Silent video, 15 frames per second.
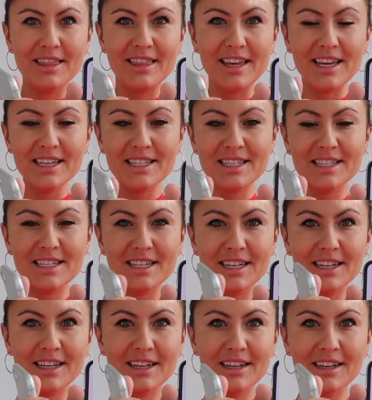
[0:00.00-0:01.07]
This
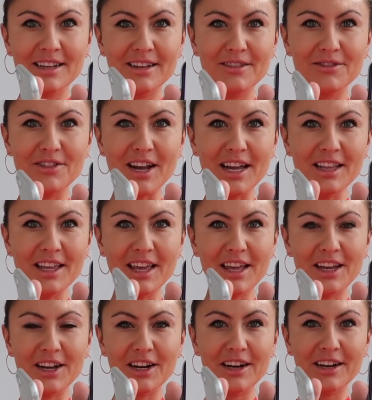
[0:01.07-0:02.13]
right
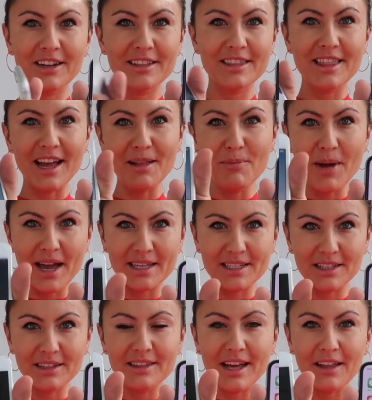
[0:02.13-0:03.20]
here, that
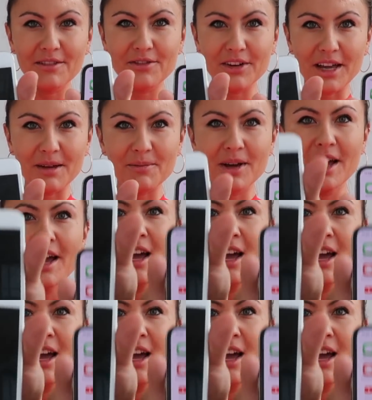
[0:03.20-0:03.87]
bezel, that frame,